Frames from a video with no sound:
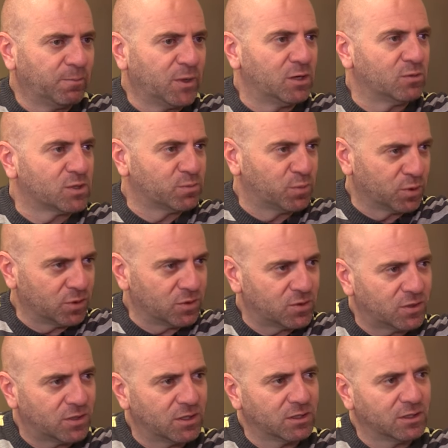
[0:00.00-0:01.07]
He was put on
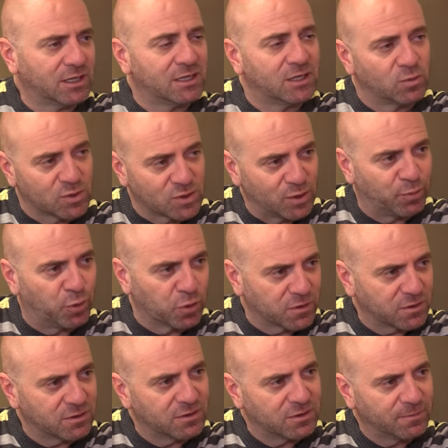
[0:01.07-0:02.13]
trial and he was
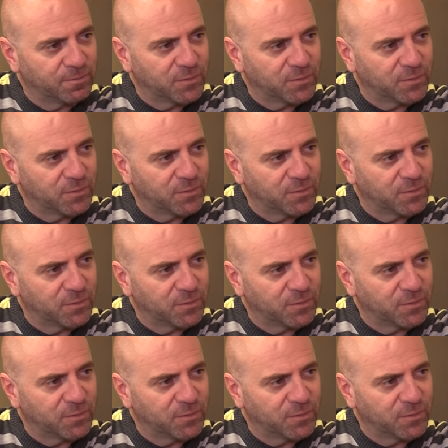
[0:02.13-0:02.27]
deported.